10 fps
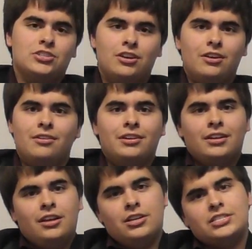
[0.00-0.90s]
a
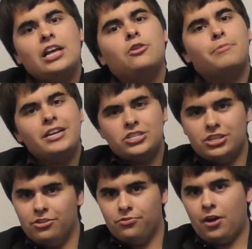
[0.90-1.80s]

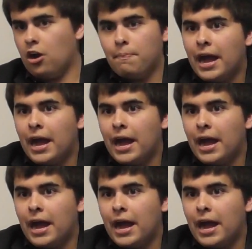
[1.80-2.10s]
celebration of our